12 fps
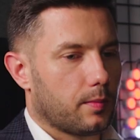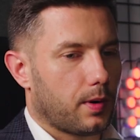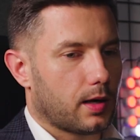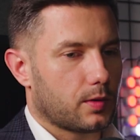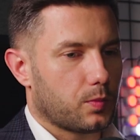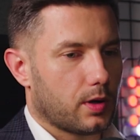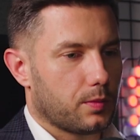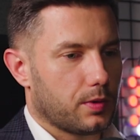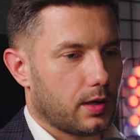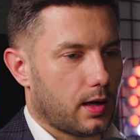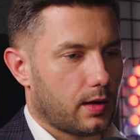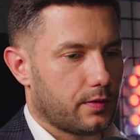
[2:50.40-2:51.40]
But when we
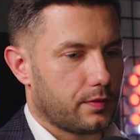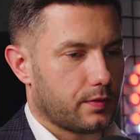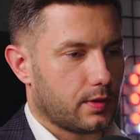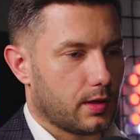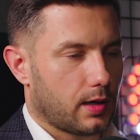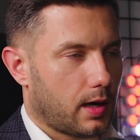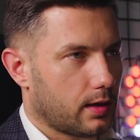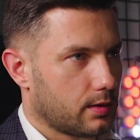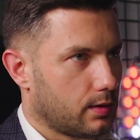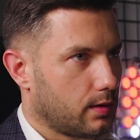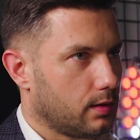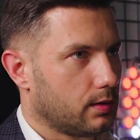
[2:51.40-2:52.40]
have the
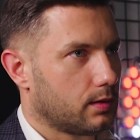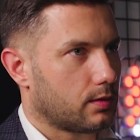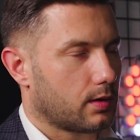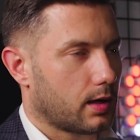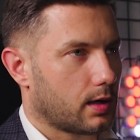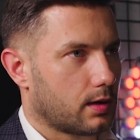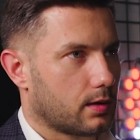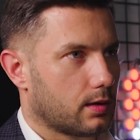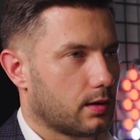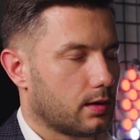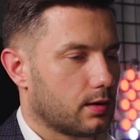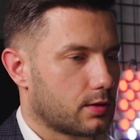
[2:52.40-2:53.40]
handheld or like
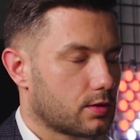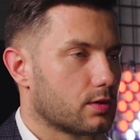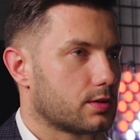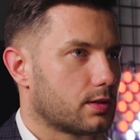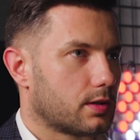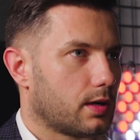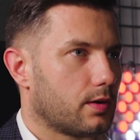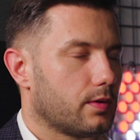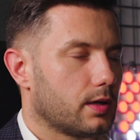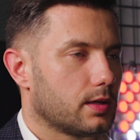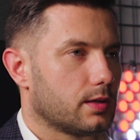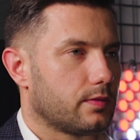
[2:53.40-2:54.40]
soldier
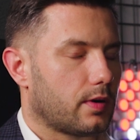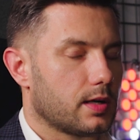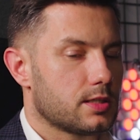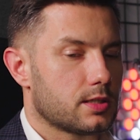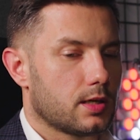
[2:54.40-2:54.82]
carrying device,